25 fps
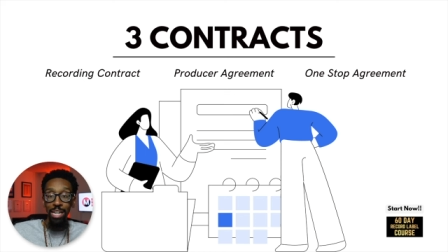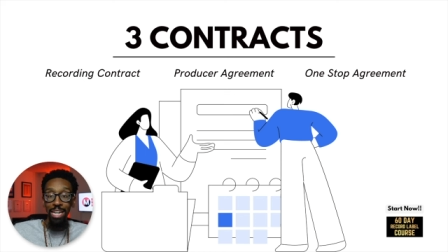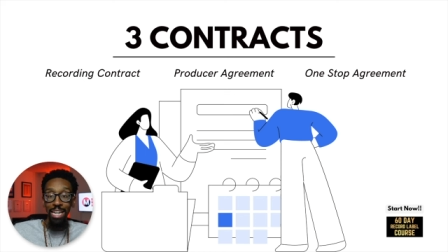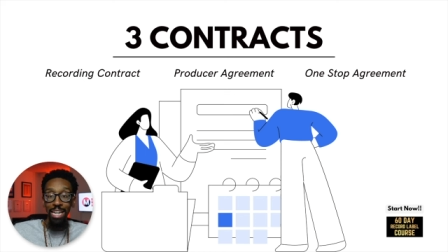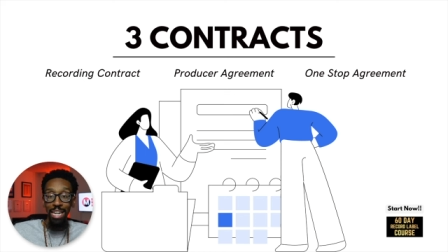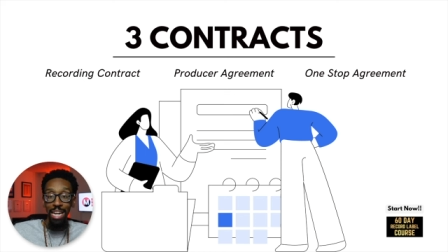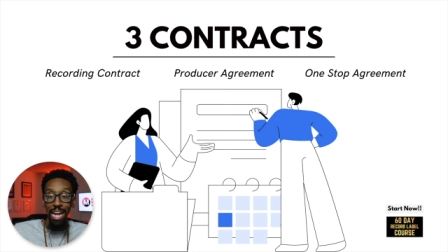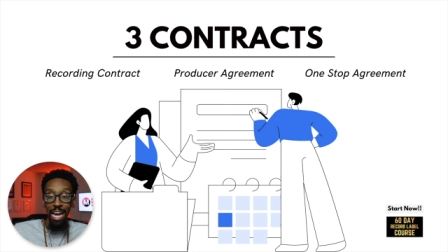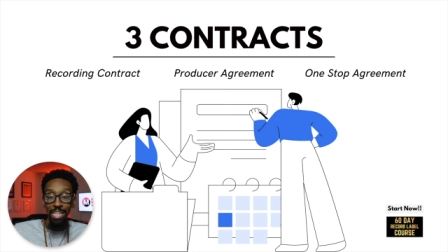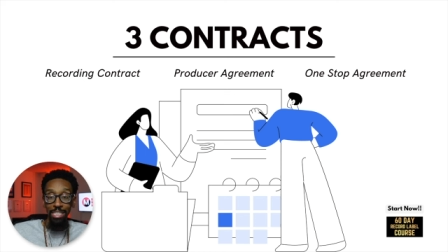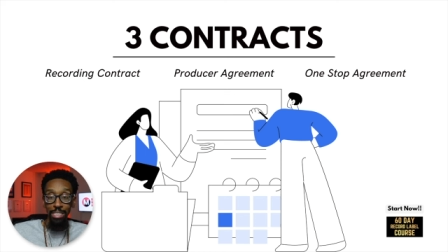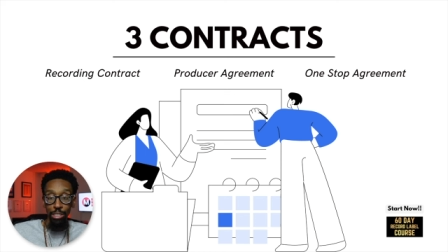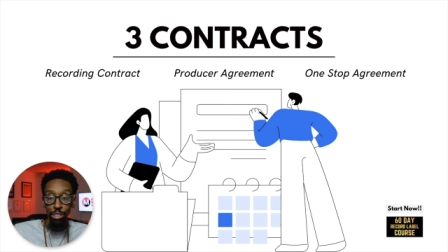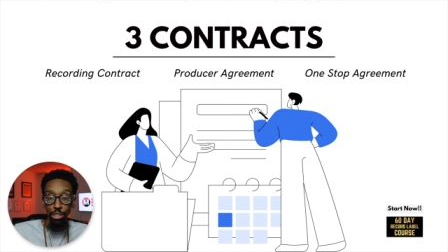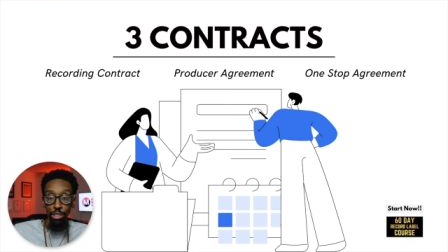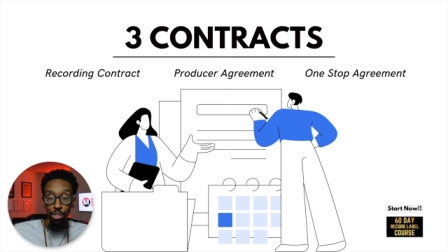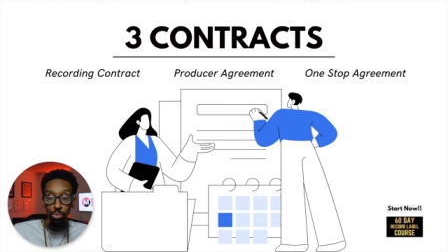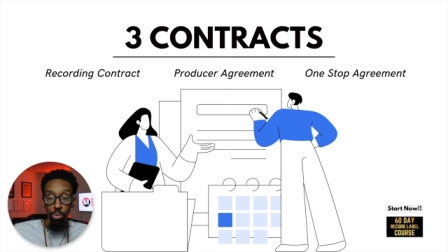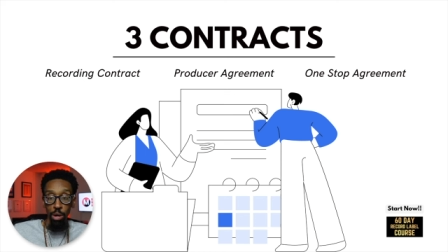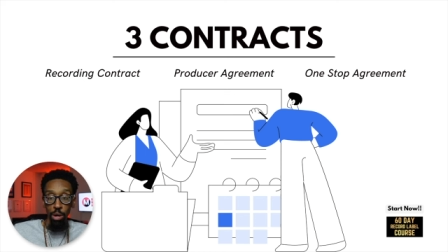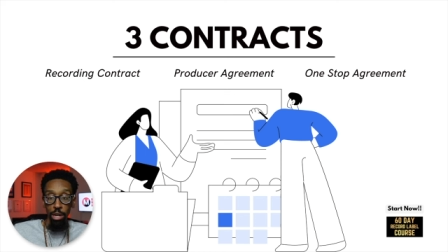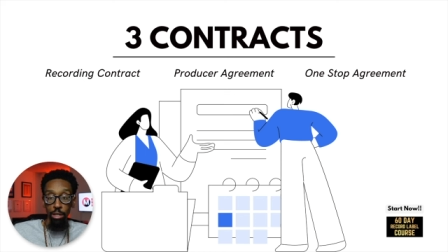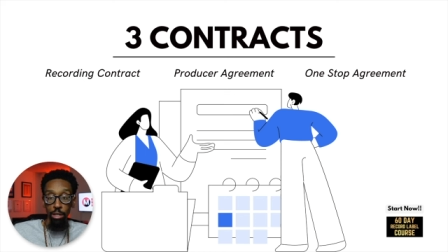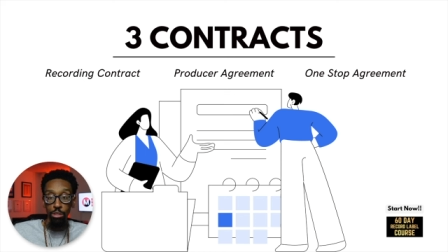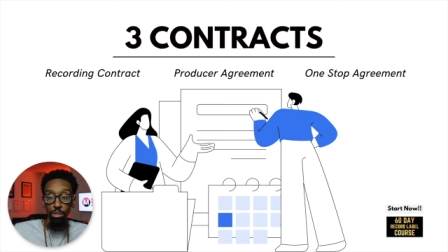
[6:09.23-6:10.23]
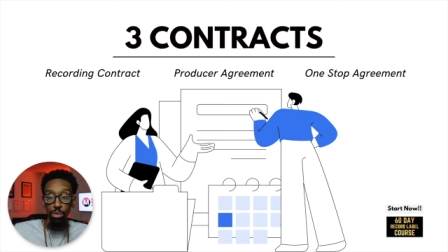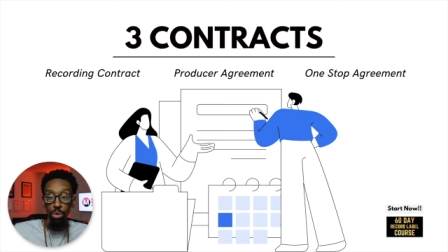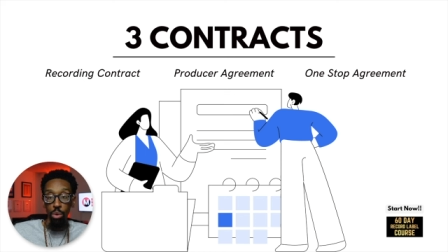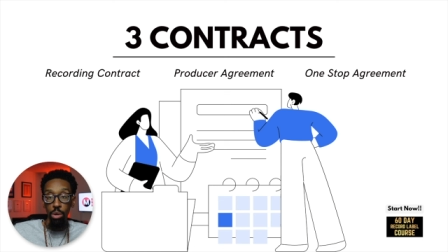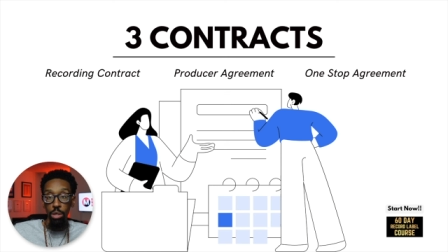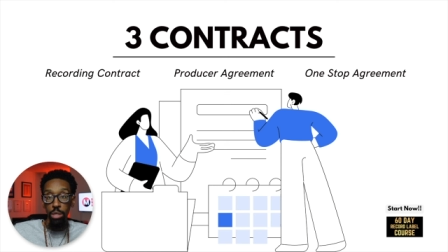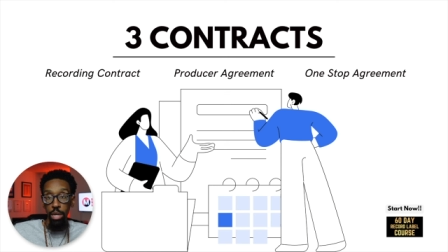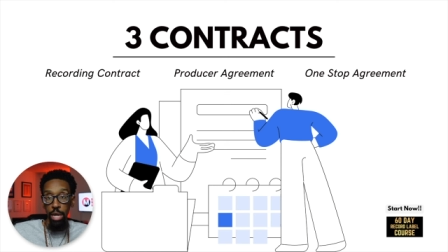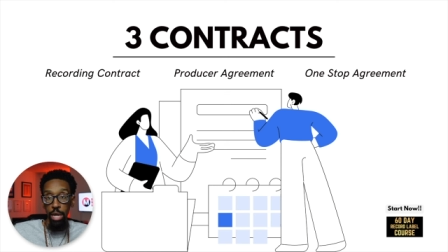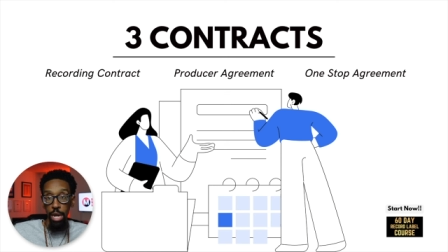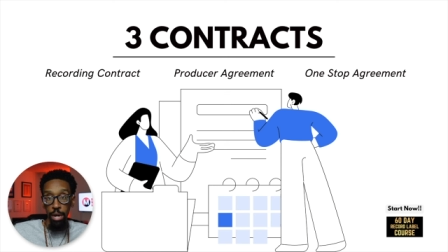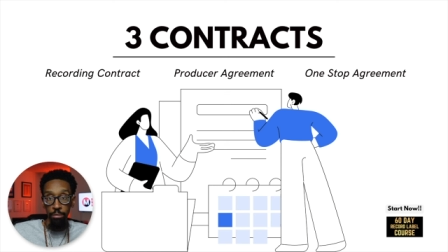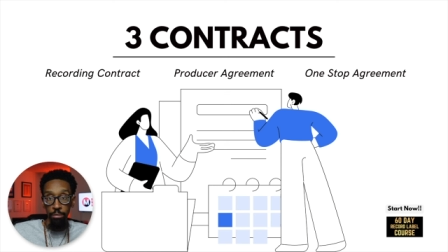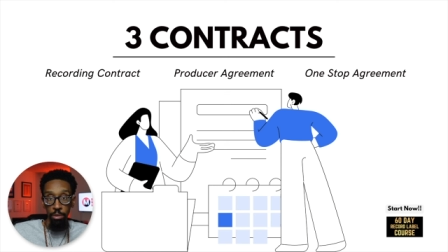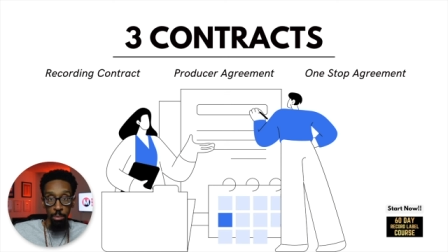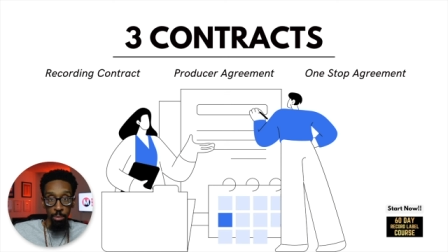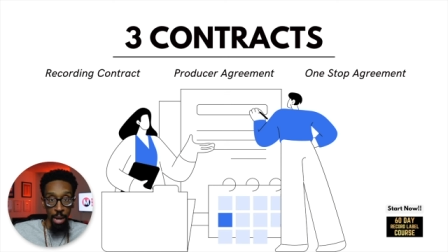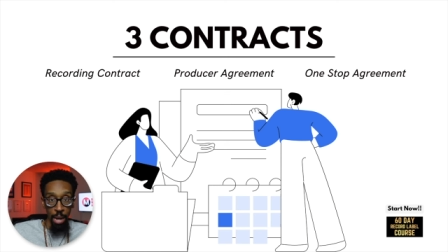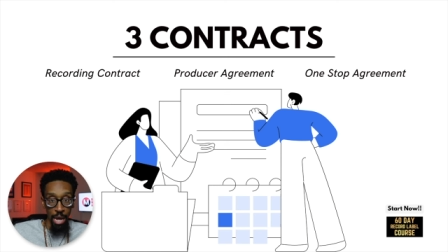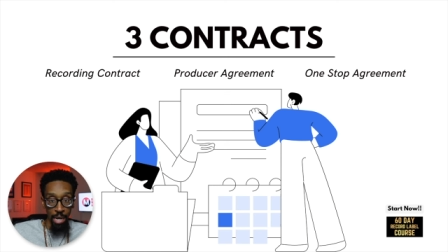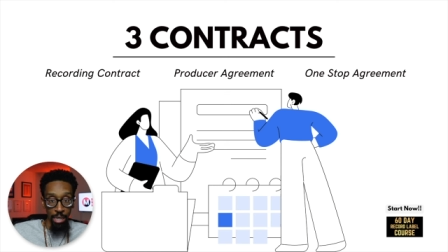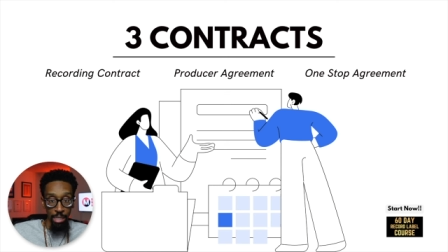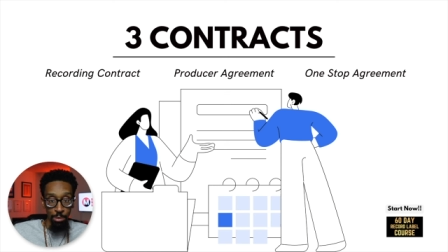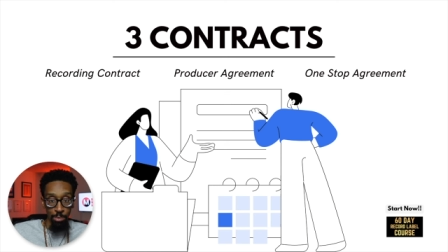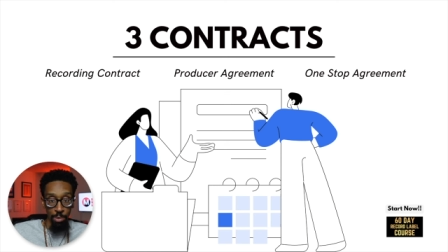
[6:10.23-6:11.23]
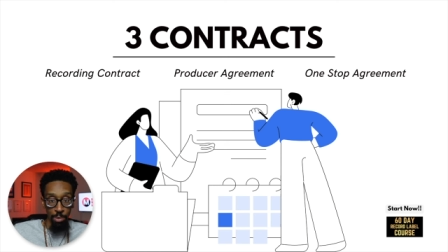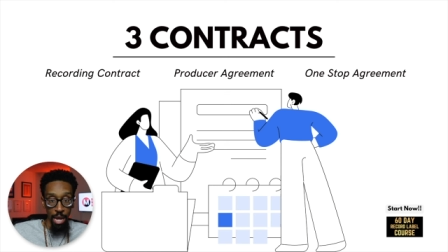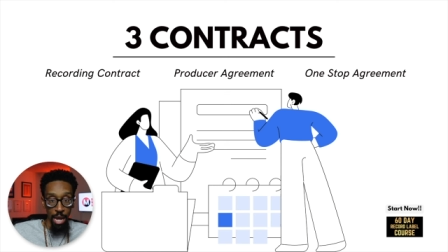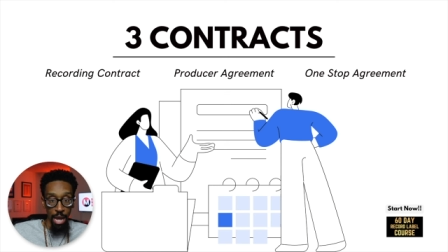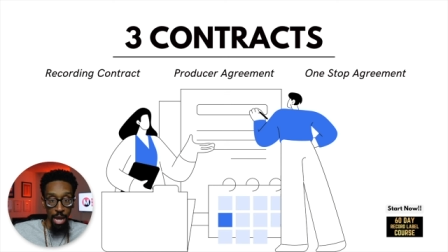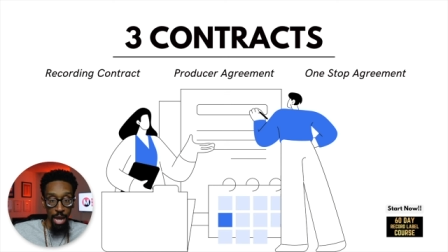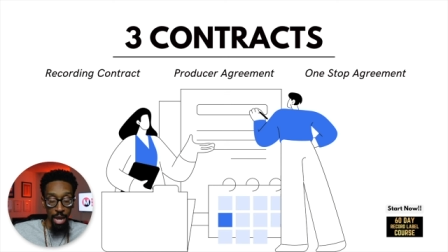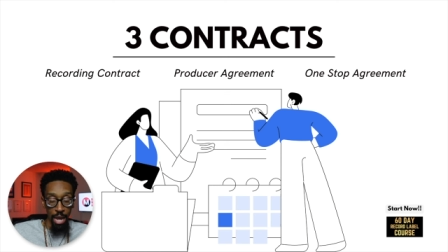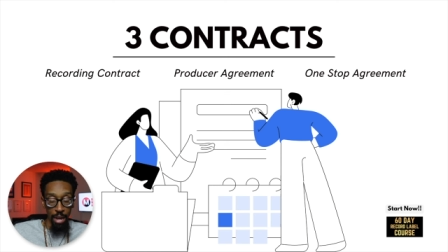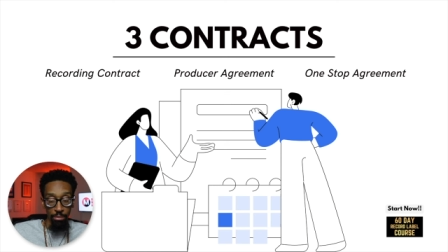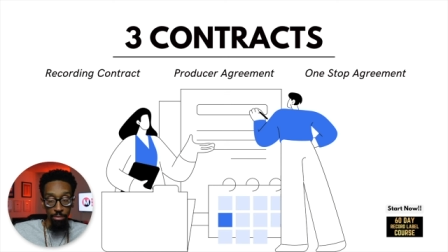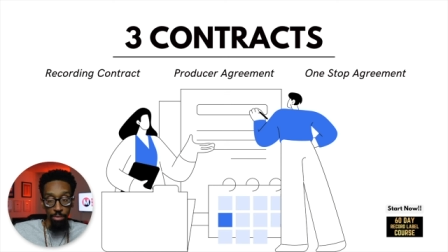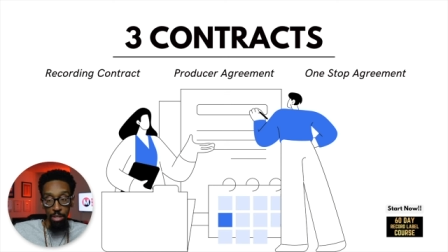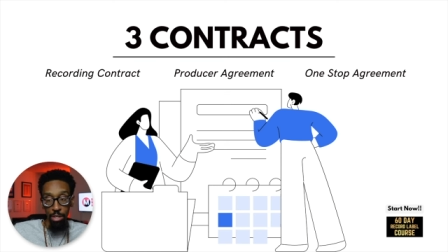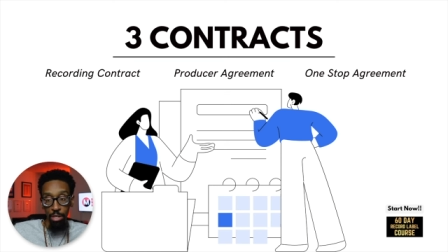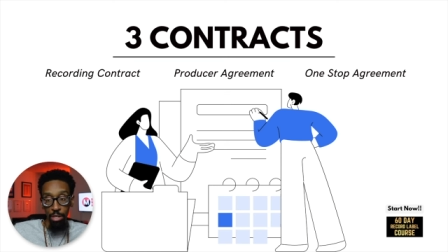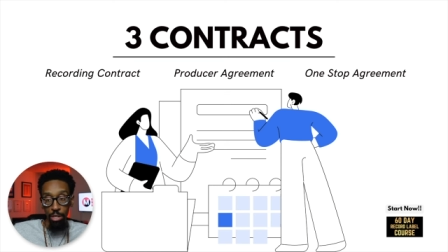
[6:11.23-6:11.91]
license records on everybody's behalf